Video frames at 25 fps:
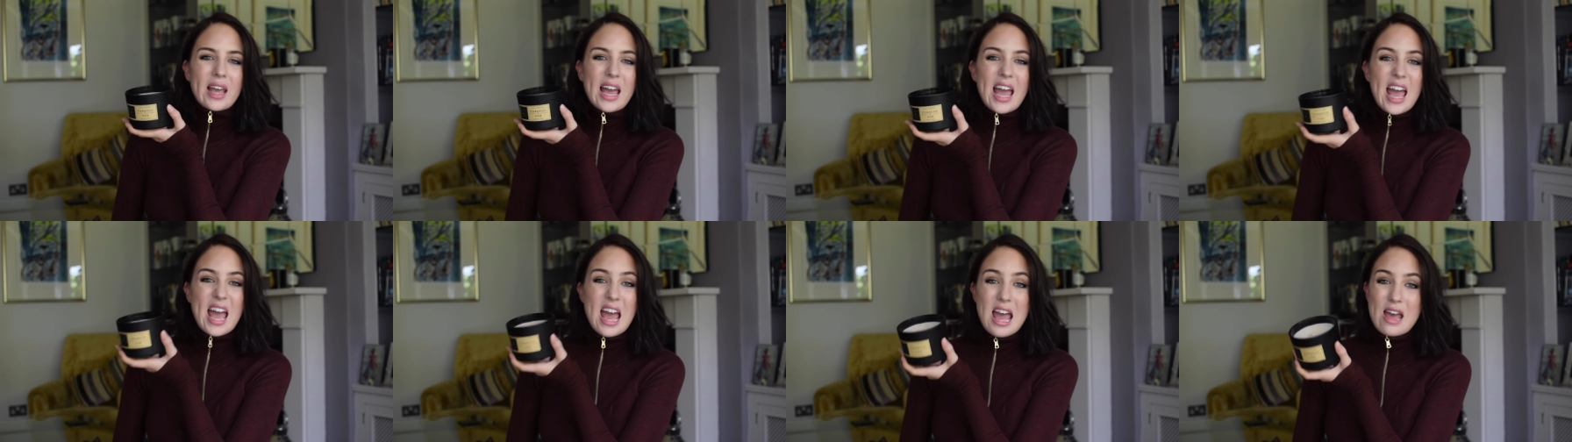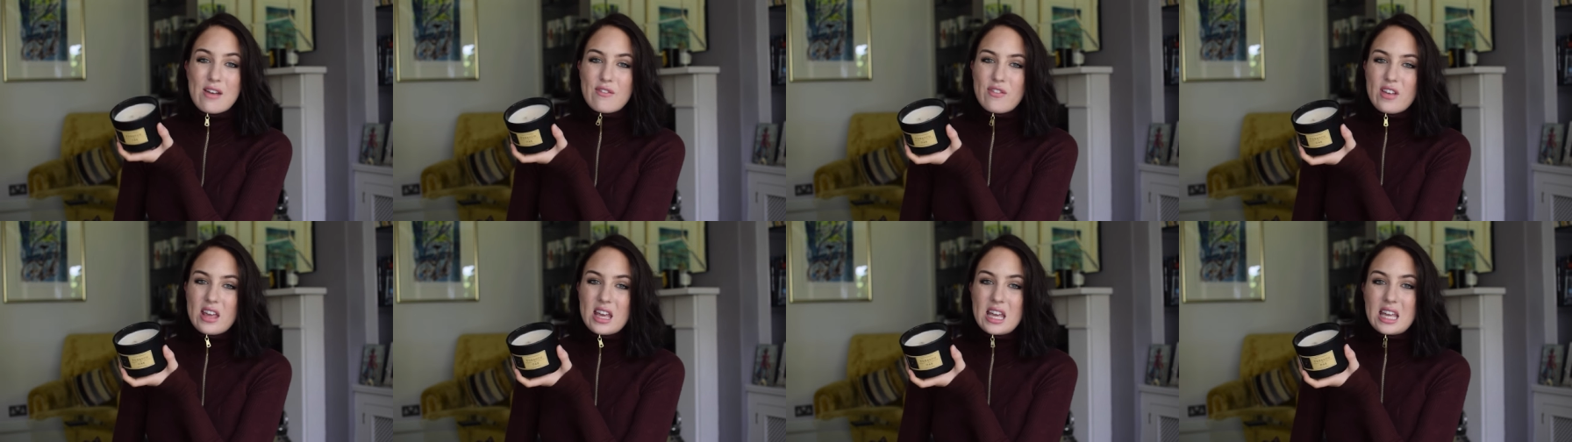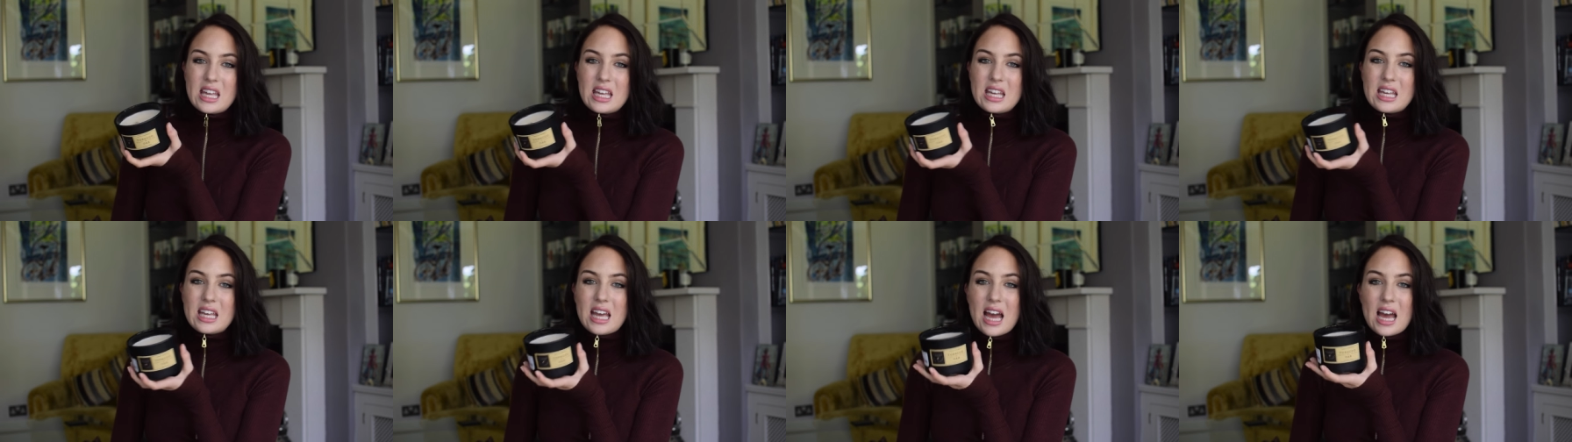
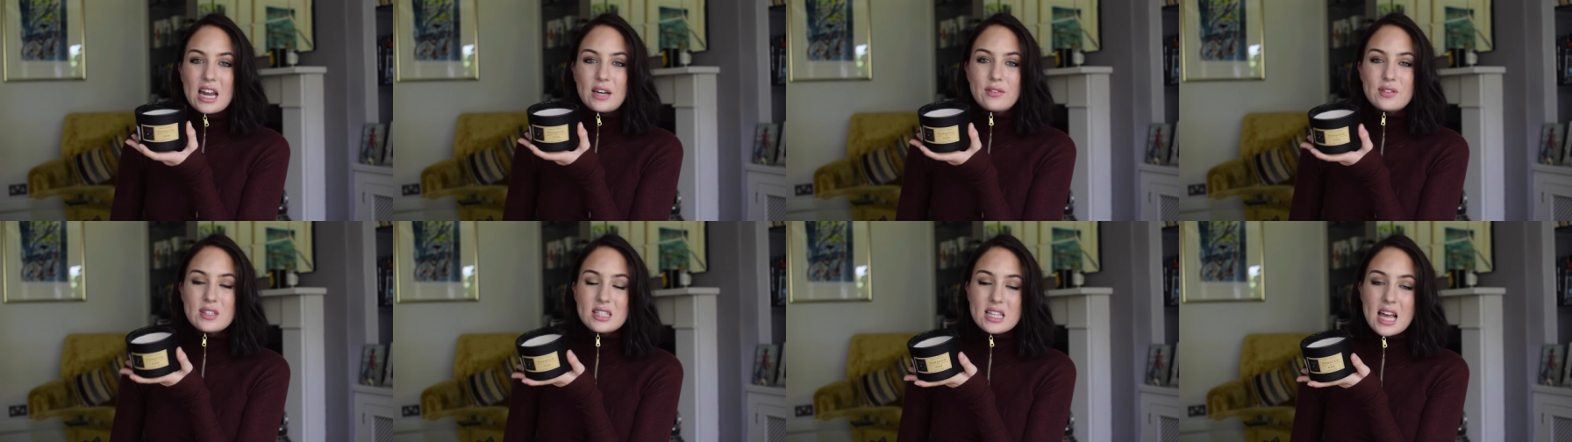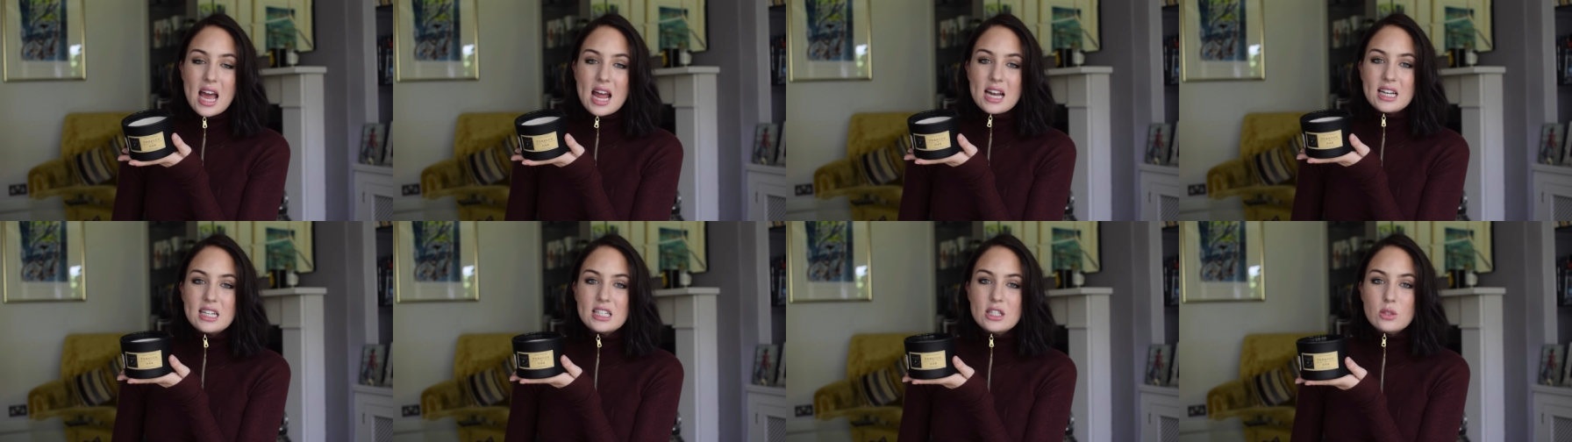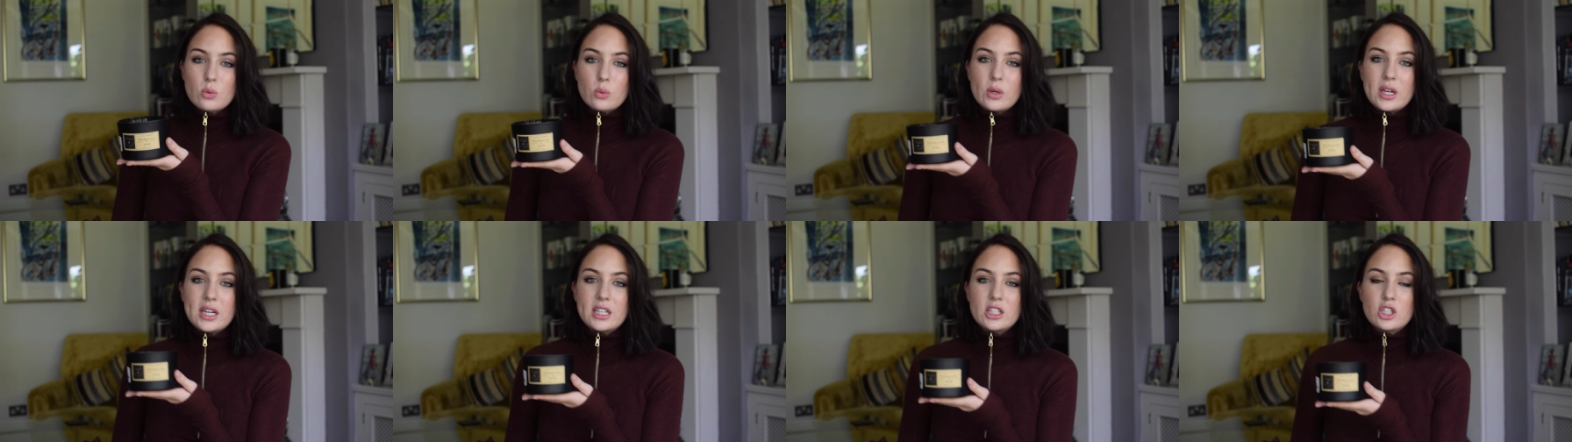heavy kind of
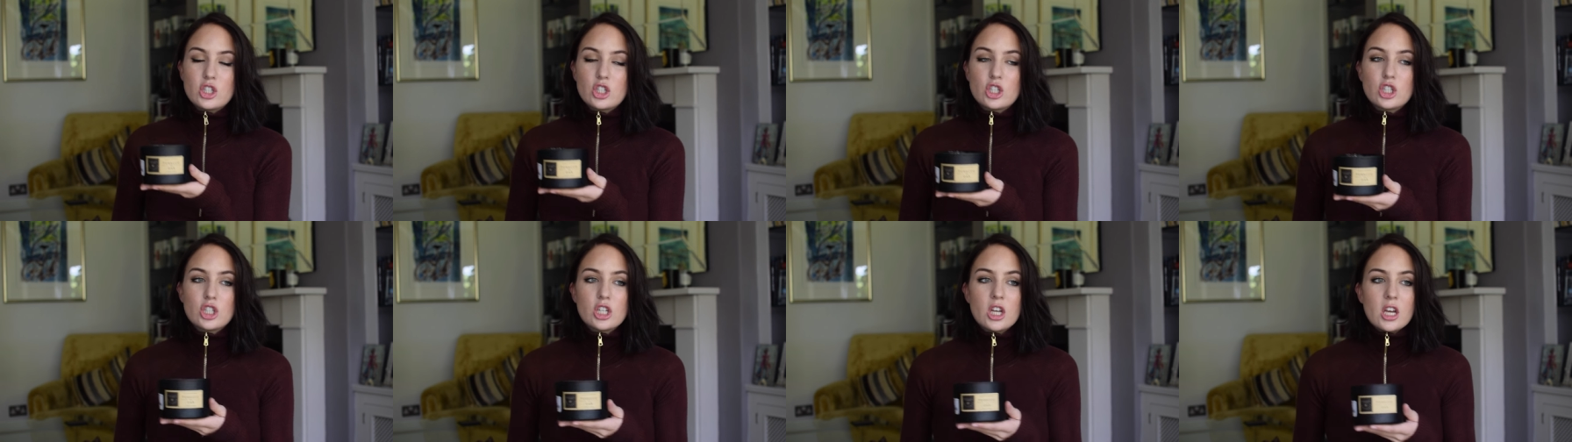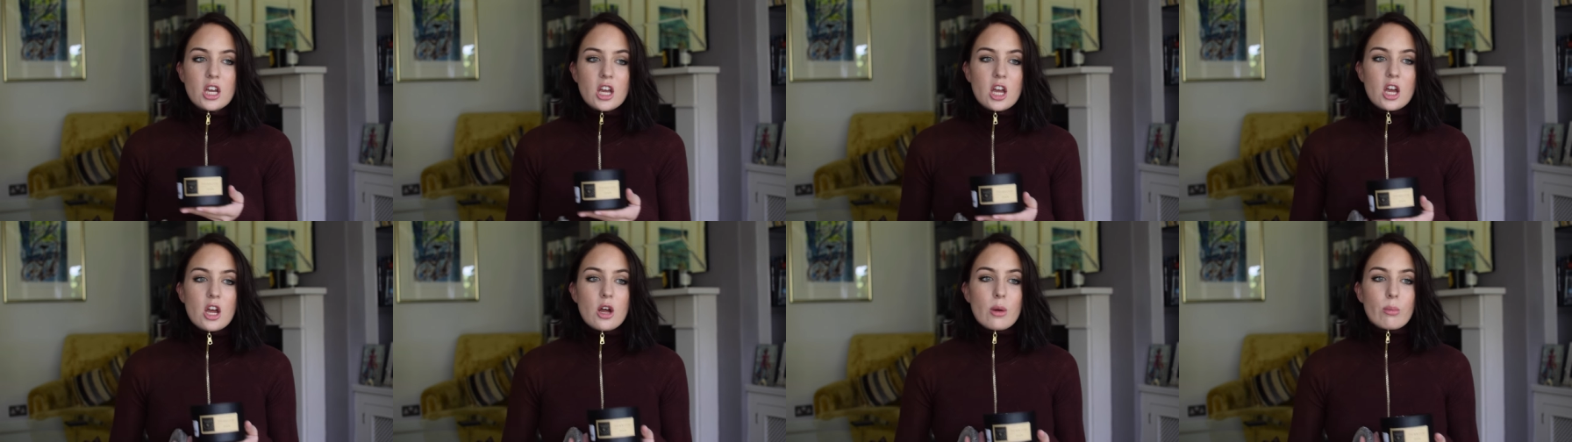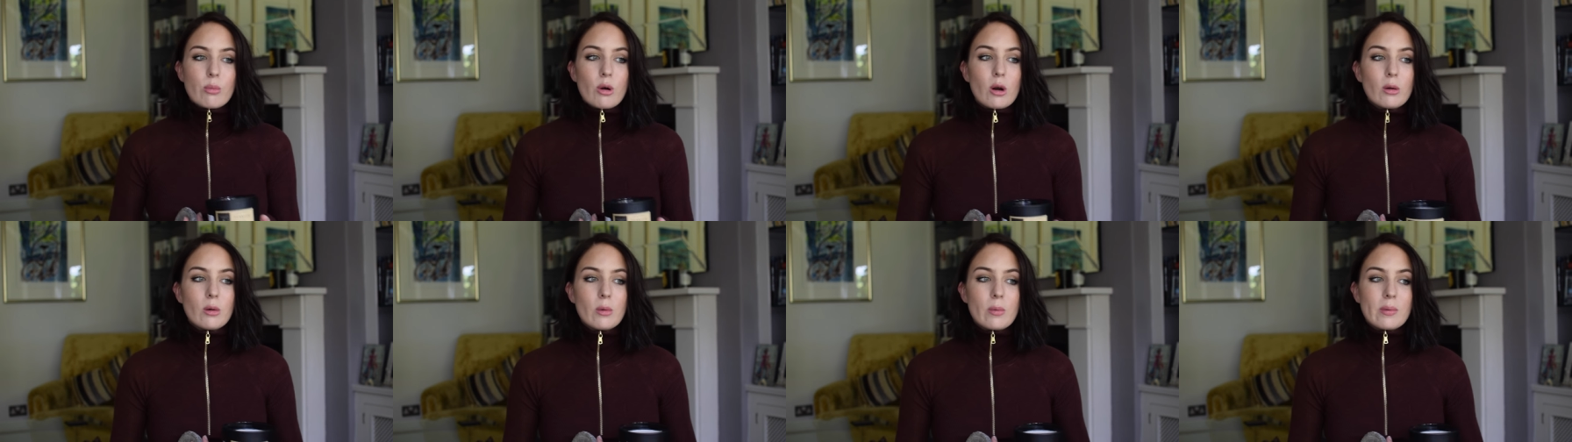scents, which
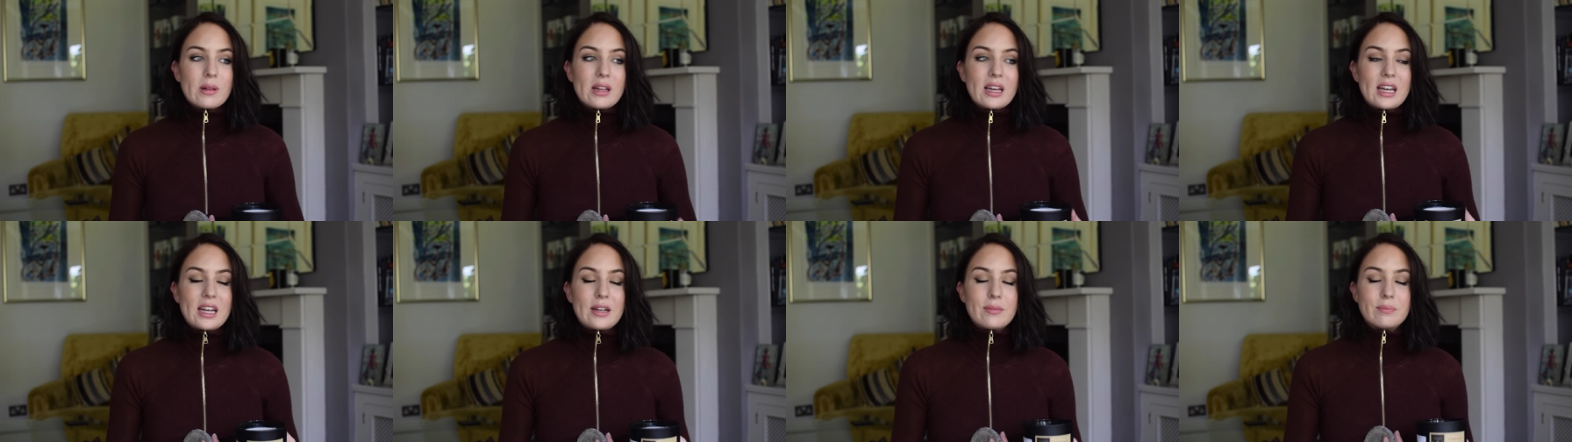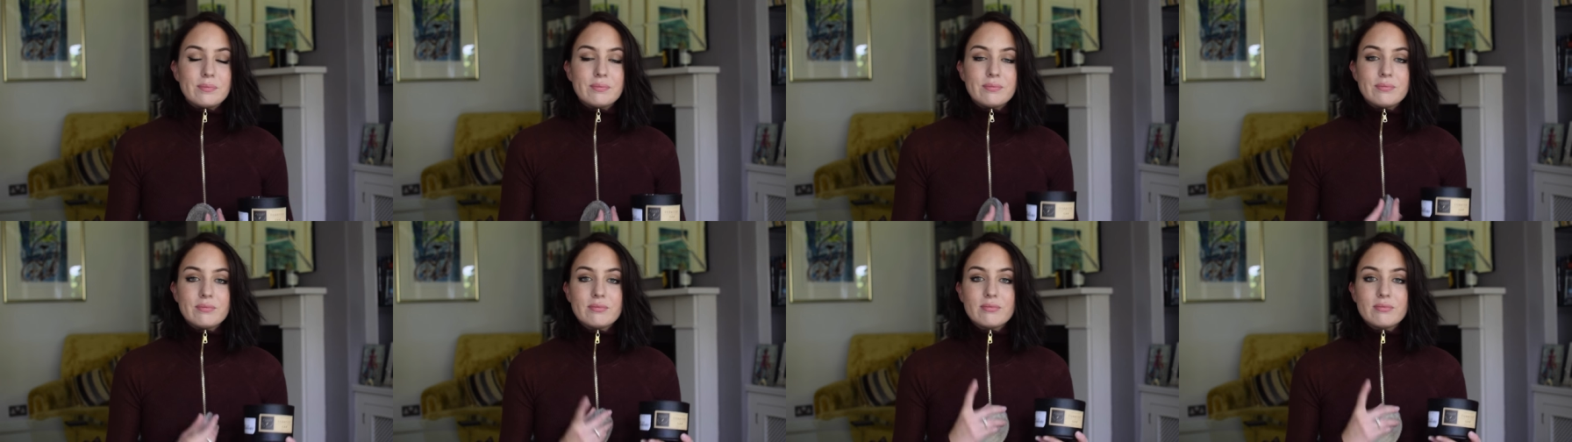probably